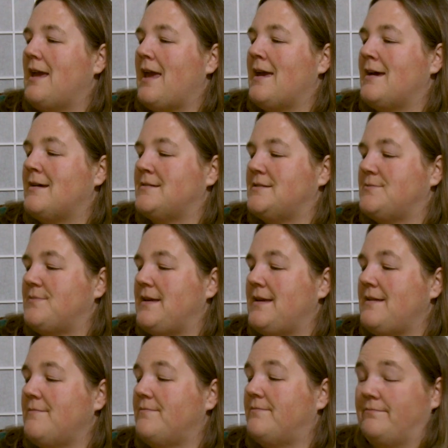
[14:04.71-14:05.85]
And
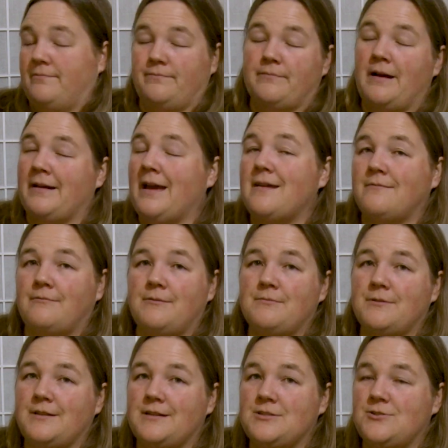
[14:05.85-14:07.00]
we
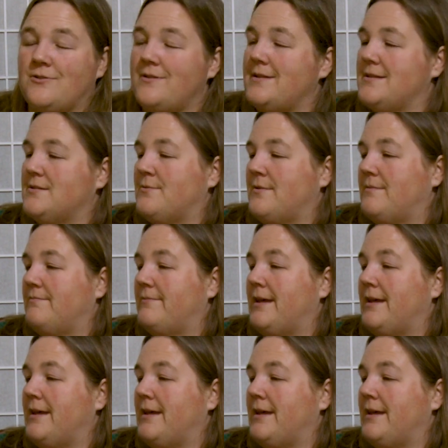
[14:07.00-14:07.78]
really enjoyed this one.